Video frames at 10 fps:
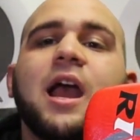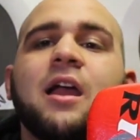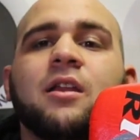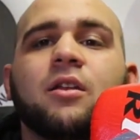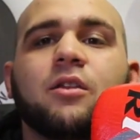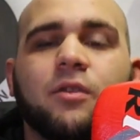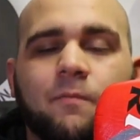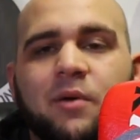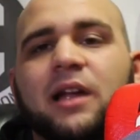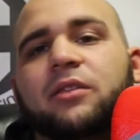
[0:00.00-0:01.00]
And the
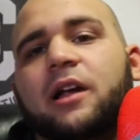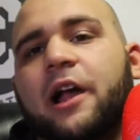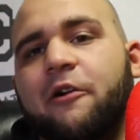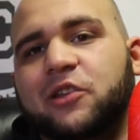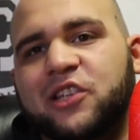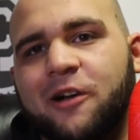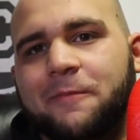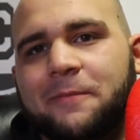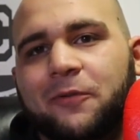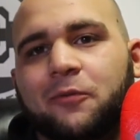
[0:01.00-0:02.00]
big thing I always tell
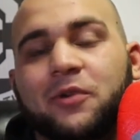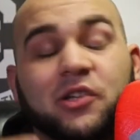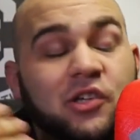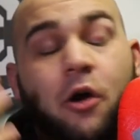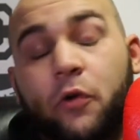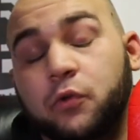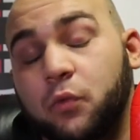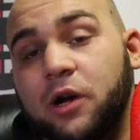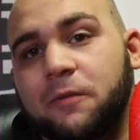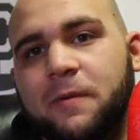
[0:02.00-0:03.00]
people, which is always
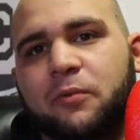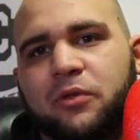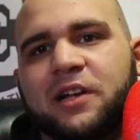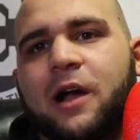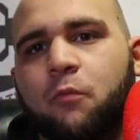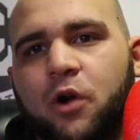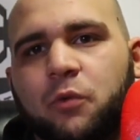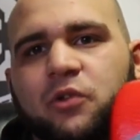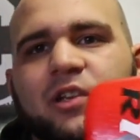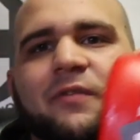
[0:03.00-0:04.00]
weird, people think I'm
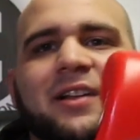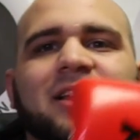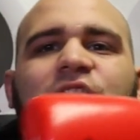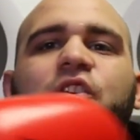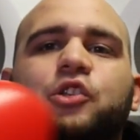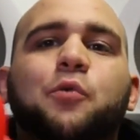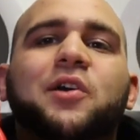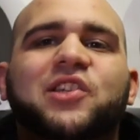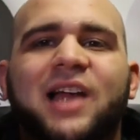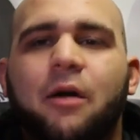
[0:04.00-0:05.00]
weird with stuff like this,
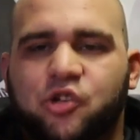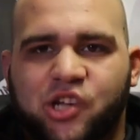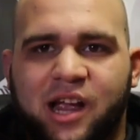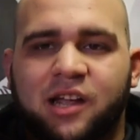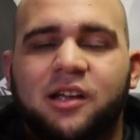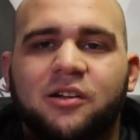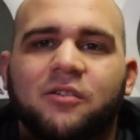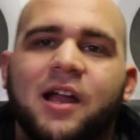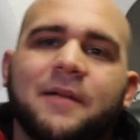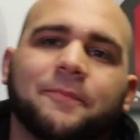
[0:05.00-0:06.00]
do a sound check,
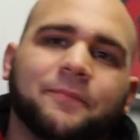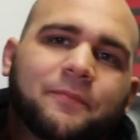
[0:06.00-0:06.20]
right?